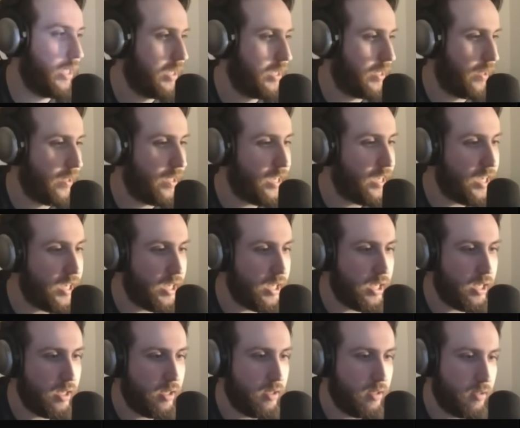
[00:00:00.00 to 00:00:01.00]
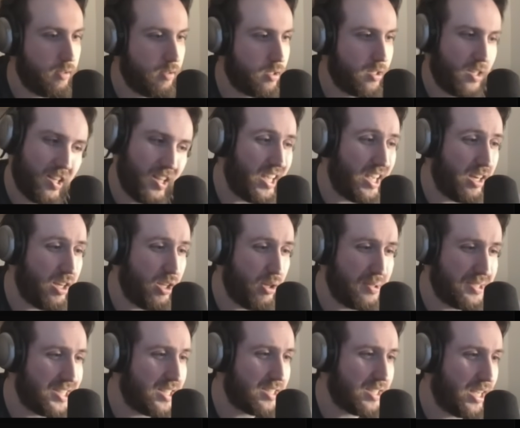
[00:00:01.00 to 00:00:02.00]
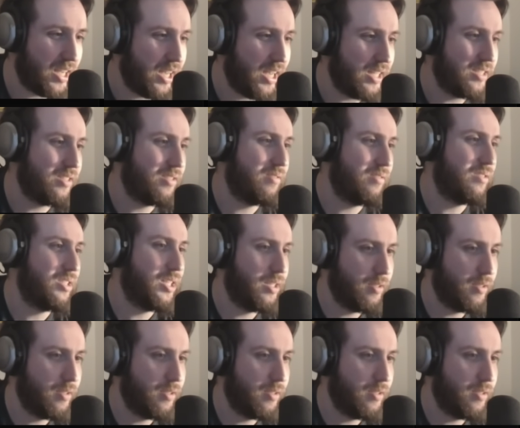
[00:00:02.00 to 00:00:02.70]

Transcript: Klee can use this, I guess.